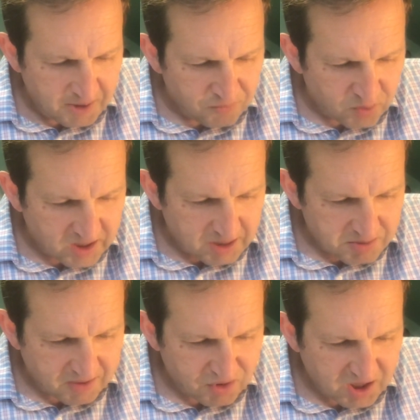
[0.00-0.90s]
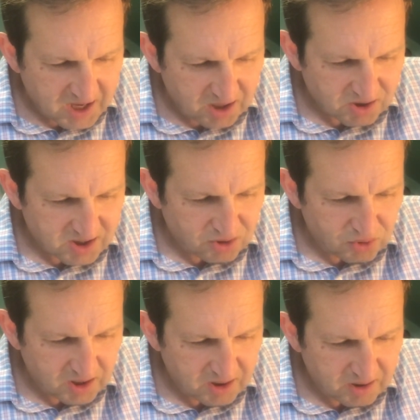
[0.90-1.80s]
When it comes to everything else,
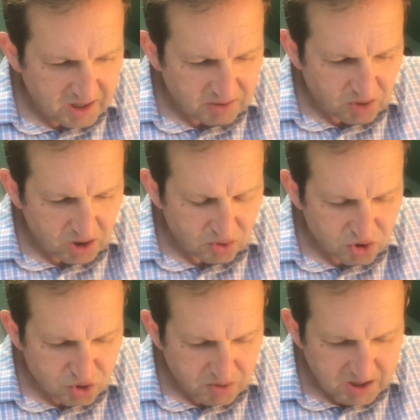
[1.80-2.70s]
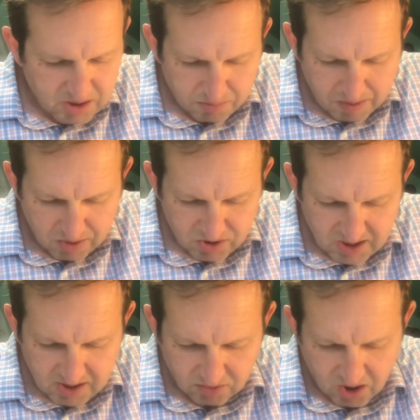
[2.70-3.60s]
including ilanos, trees, and paris
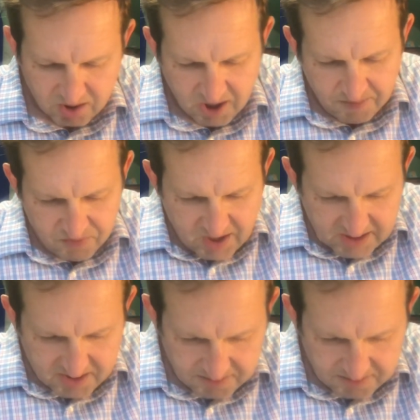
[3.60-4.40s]
ilan, that's